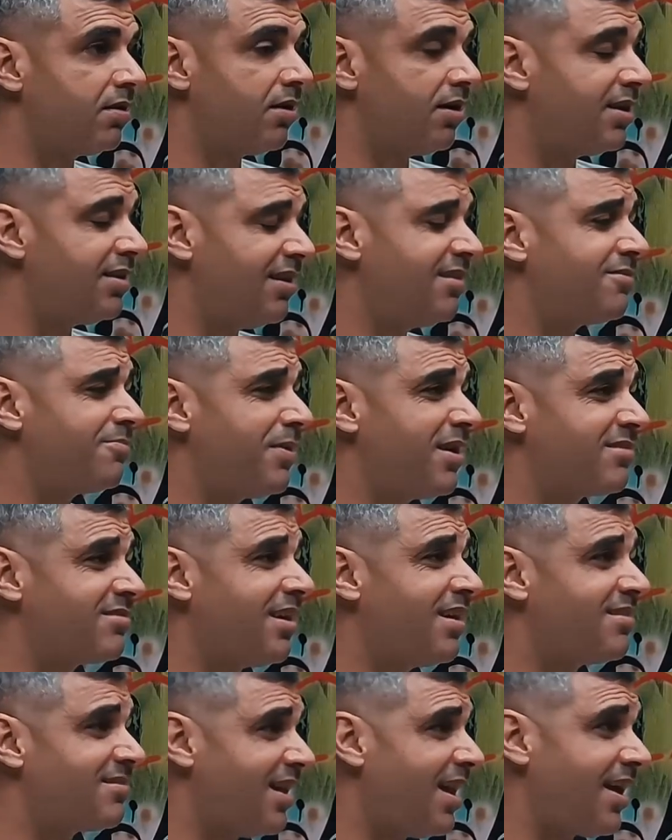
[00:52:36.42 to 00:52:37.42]
And this makes
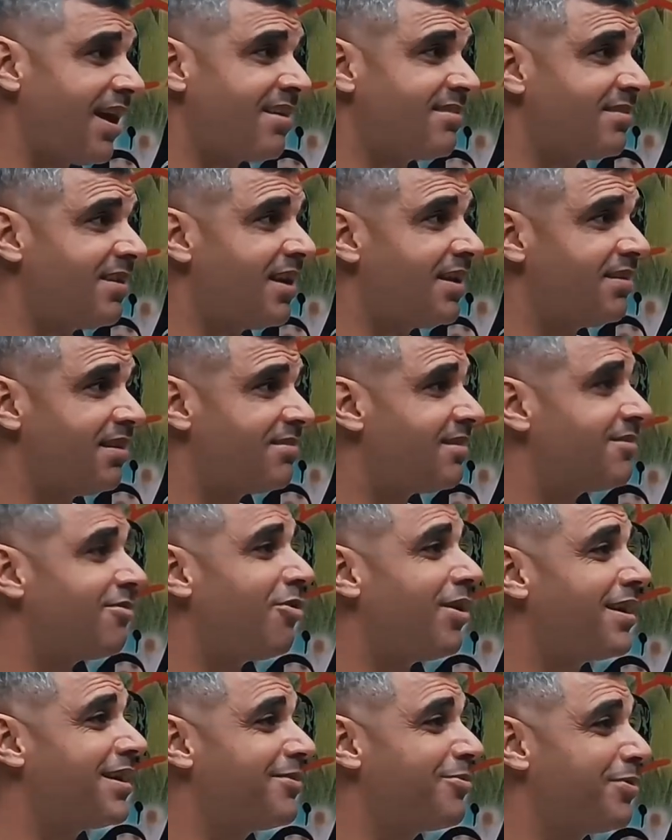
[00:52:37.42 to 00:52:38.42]
sense. Like I say, this is
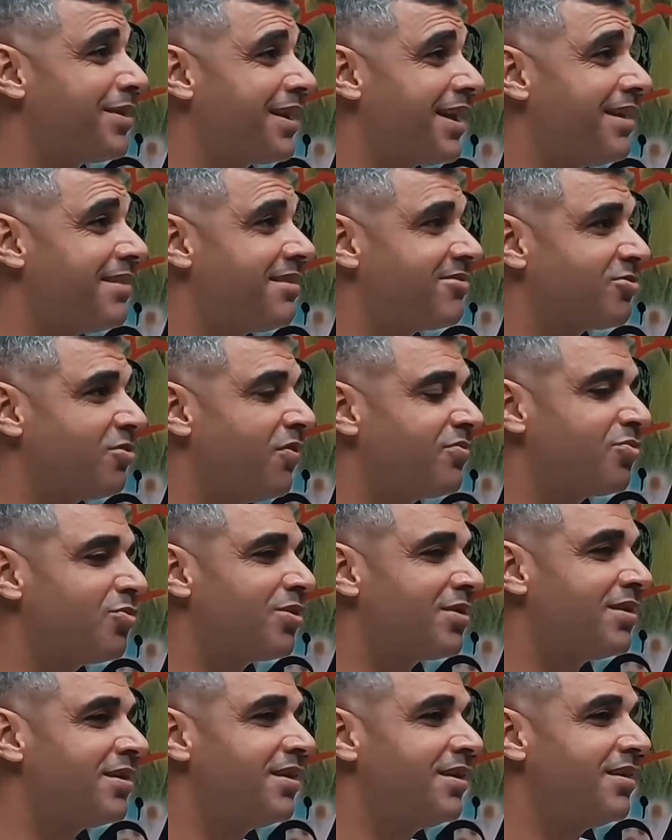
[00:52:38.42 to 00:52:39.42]
why we create the software.
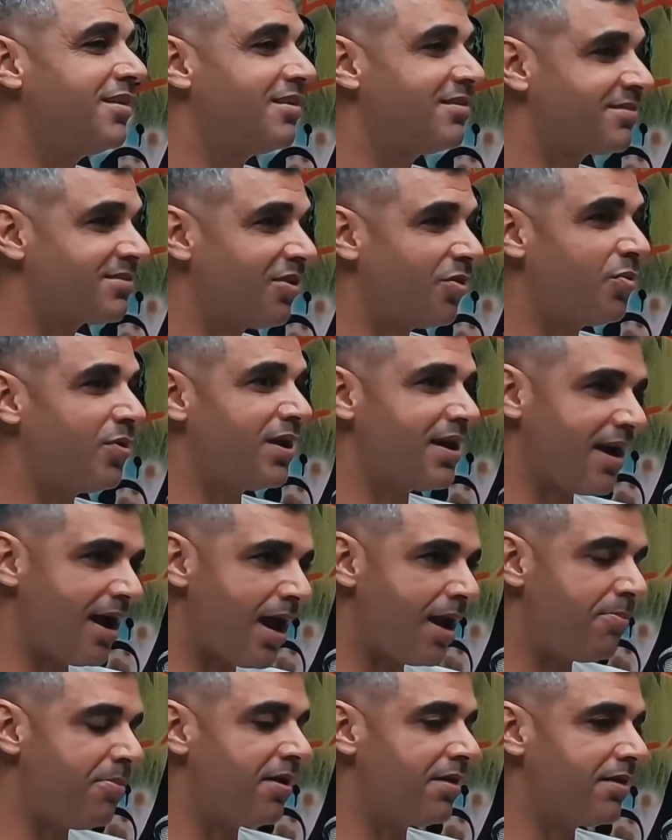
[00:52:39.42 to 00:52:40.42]
So we're
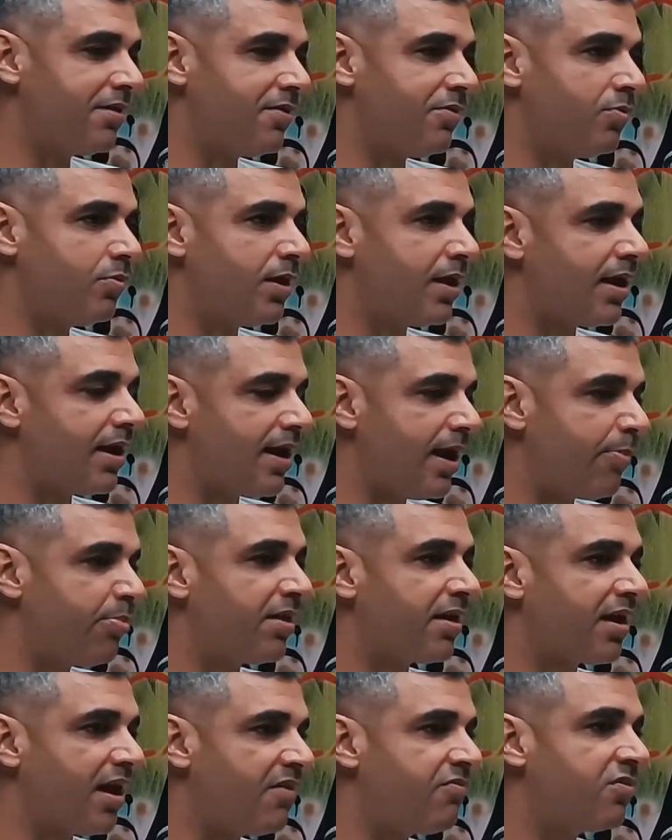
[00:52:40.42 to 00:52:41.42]
gonna help the
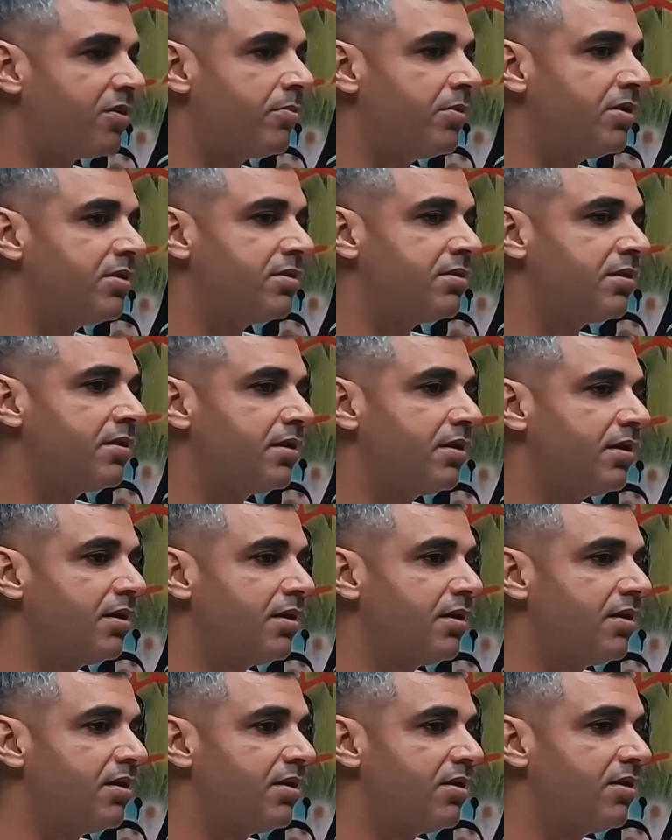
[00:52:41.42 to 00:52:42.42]
government
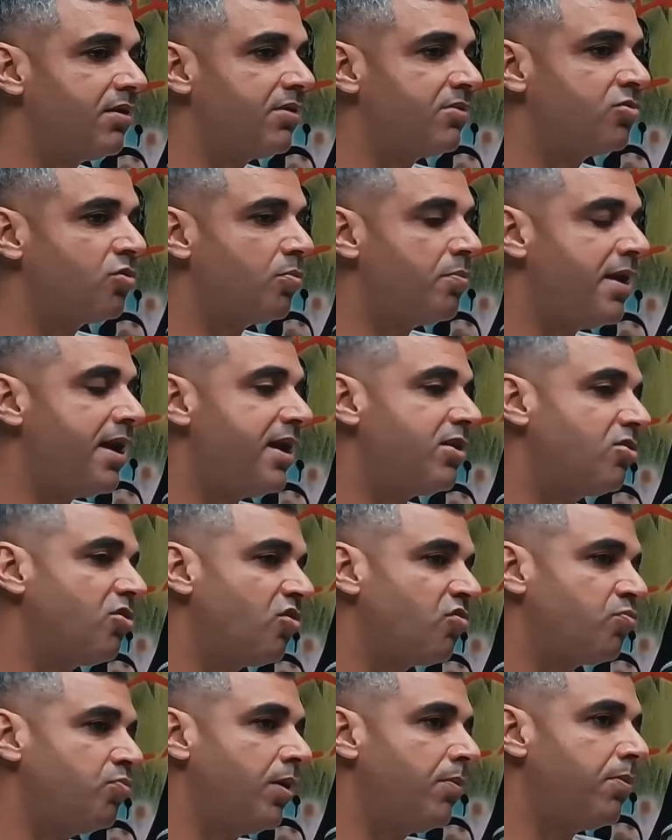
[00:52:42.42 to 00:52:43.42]
to make
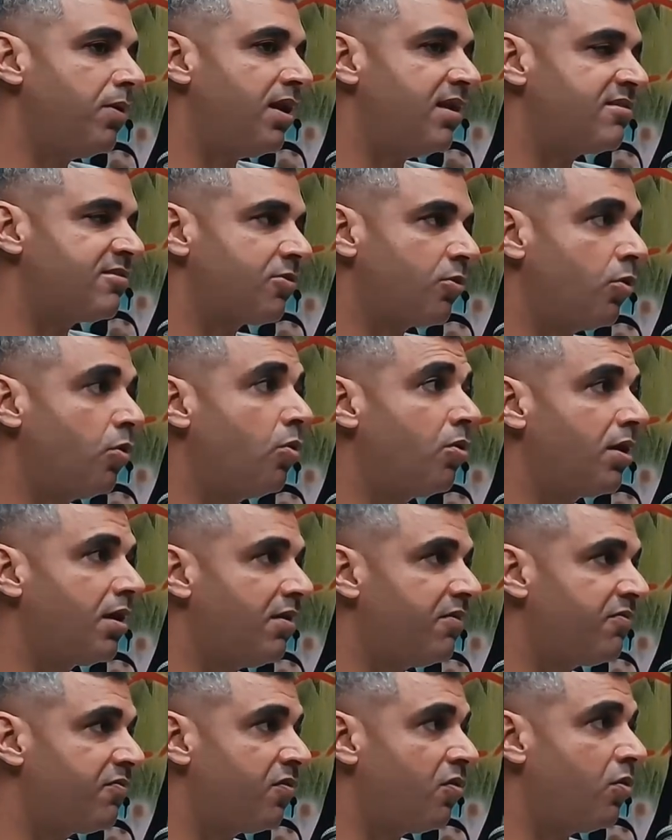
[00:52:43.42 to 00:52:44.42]
those people at school
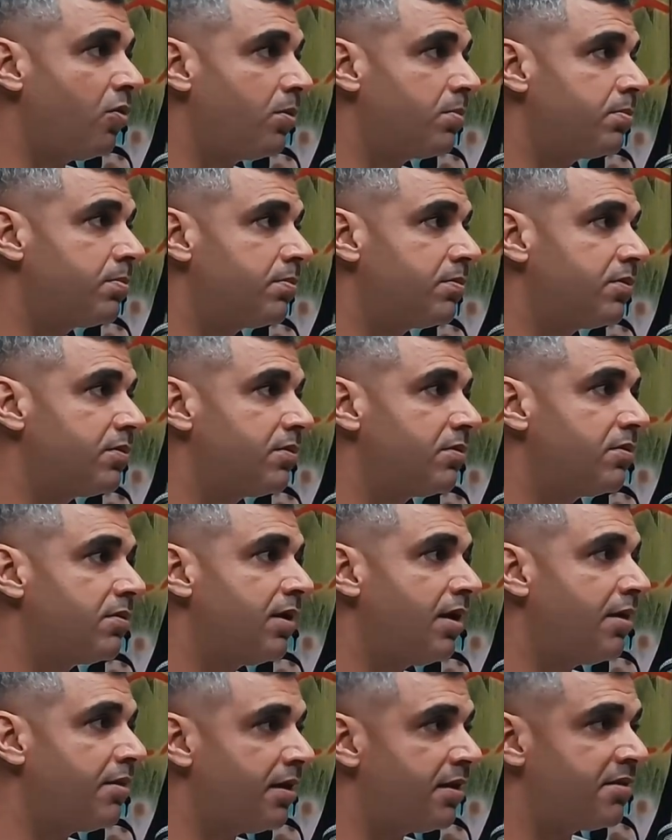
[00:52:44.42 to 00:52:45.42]
informed,
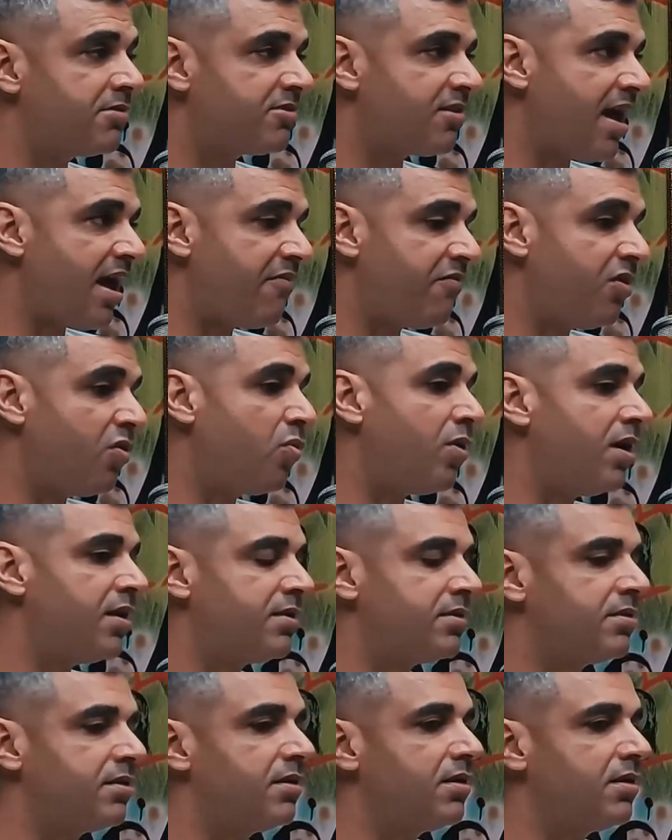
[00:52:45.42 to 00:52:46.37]
and then everyone